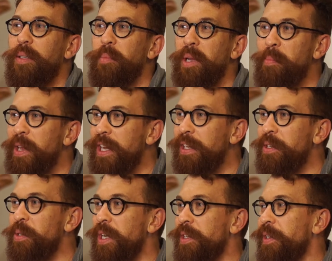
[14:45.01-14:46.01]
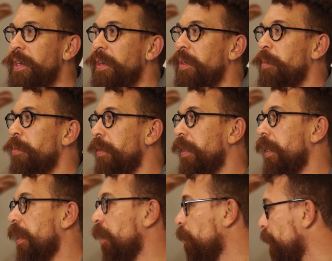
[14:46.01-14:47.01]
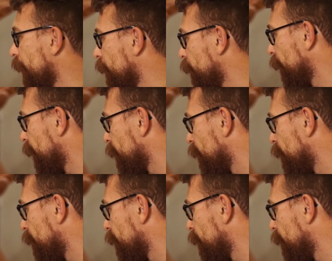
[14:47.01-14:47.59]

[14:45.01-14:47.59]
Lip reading: My man Jesse Ellerbrook helped me out with the